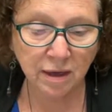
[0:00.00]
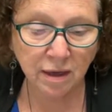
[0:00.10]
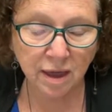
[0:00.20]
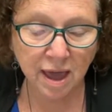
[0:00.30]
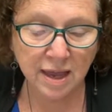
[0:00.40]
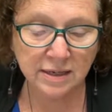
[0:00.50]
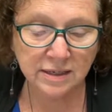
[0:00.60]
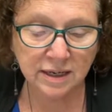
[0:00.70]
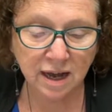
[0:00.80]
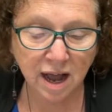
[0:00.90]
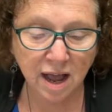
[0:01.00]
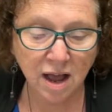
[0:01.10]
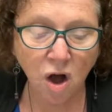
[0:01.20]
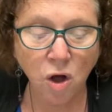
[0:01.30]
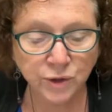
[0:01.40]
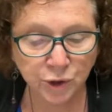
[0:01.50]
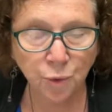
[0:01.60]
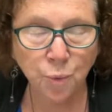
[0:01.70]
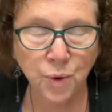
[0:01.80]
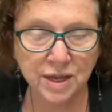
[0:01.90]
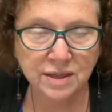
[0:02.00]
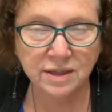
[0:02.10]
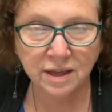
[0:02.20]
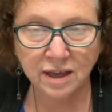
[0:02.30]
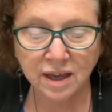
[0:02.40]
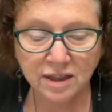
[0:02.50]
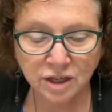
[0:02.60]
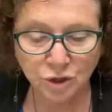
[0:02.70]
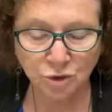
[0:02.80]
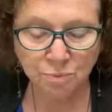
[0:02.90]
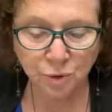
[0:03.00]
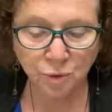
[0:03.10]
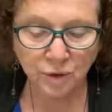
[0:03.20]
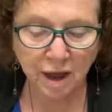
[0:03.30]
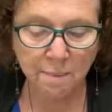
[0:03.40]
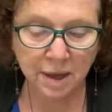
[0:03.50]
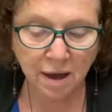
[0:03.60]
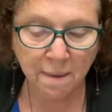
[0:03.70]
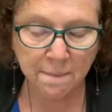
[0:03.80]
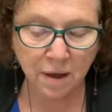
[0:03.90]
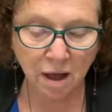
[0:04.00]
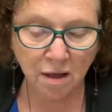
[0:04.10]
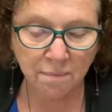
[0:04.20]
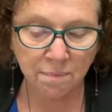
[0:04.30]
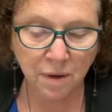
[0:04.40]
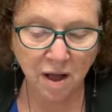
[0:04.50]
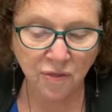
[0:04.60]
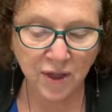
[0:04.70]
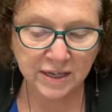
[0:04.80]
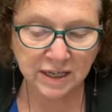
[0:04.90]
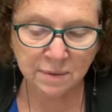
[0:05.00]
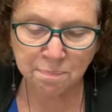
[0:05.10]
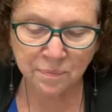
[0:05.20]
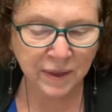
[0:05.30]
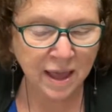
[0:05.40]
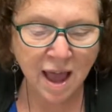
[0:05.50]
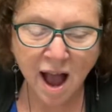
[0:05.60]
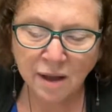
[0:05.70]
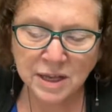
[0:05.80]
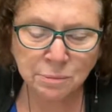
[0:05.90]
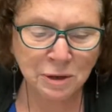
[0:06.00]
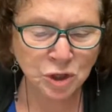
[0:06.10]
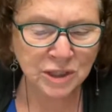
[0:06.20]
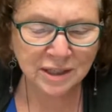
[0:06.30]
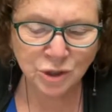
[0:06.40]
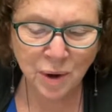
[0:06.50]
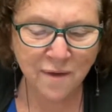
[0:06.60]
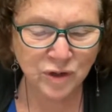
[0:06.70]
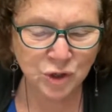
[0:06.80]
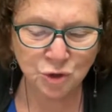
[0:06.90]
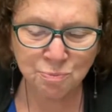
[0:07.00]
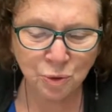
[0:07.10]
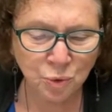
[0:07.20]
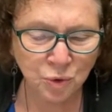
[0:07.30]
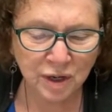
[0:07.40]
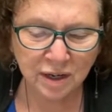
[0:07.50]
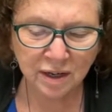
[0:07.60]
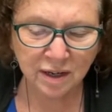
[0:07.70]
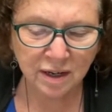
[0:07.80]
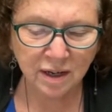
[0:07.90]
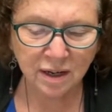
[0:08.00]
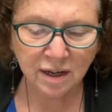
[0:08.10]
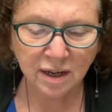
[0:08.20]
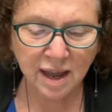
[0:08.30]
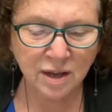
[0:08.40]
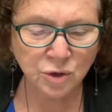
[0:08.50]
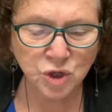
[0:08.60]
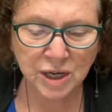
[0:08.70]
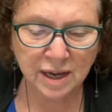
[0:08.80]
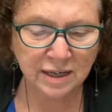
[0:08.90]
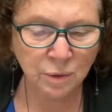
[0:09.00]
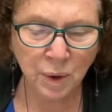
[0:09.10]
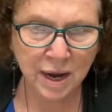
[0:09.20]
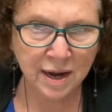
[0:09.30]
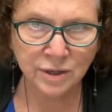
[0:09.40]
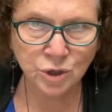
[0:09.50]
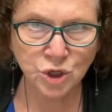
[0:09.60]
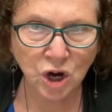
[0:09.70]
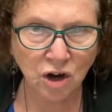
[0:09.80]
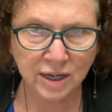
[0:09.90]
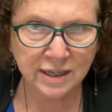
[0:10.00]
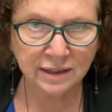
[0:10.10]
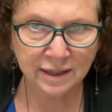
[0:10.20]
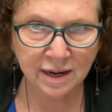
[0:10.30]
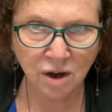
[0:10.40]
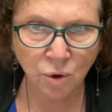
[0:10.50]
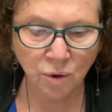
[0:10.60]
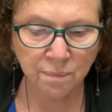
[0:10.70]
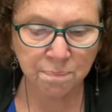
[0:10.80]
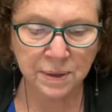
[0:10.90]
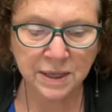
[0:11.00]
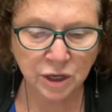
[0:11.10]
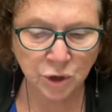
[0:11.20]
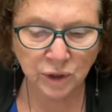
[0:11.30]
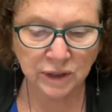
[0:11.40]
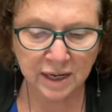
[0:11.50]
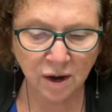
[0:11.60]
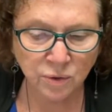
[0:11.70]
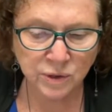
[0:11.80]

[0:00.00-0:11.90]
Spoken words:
And also with the new moon coming up on that date, especially since you have a new moon energy anyway in your chart in Leo, being that you're a Leo.